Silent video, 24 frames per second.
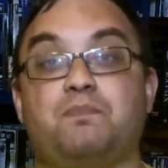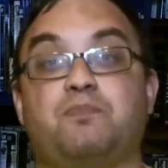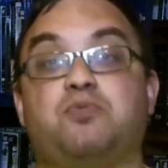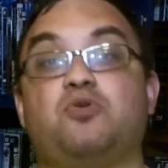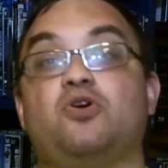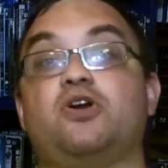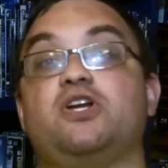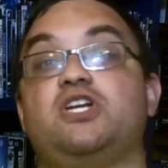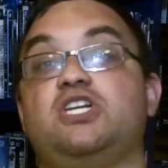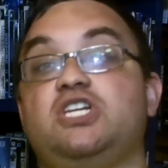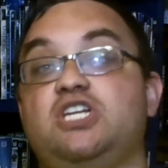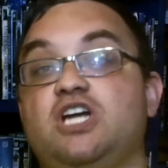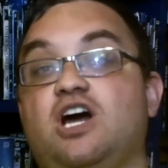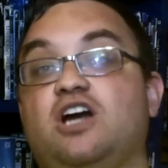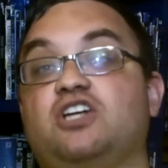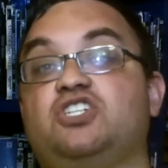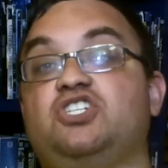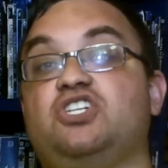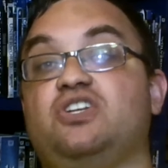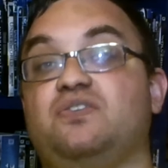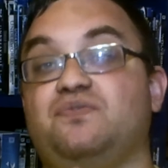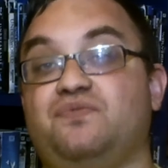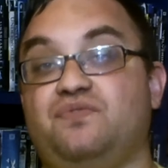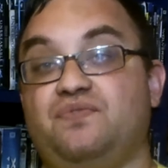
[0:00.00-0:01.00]

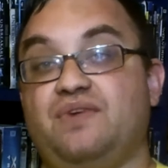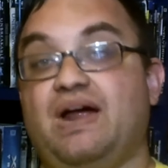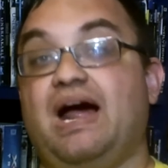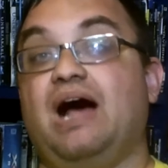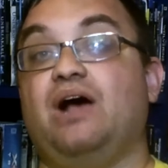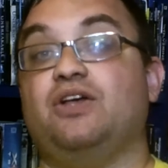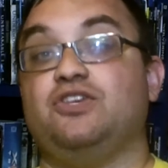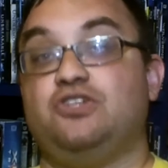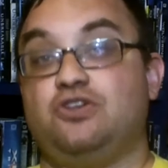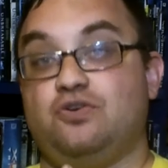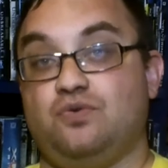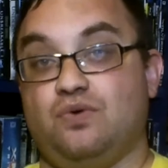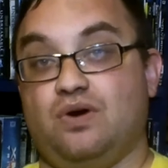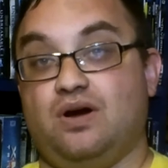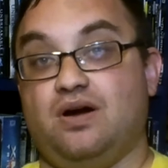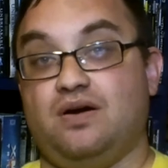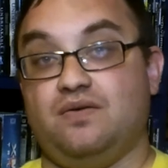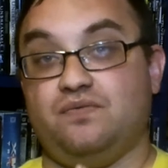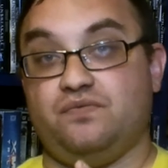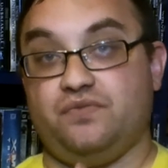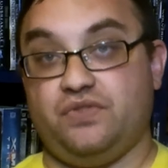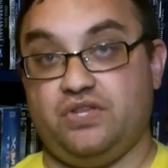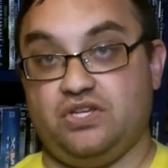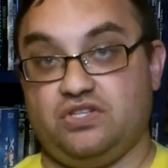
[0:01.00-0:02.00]
production value
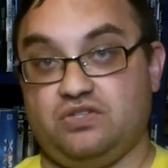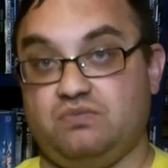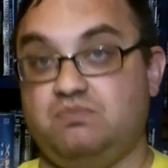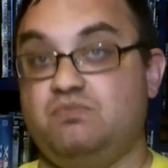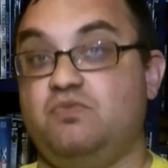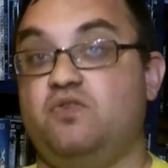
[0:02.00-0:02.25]
of this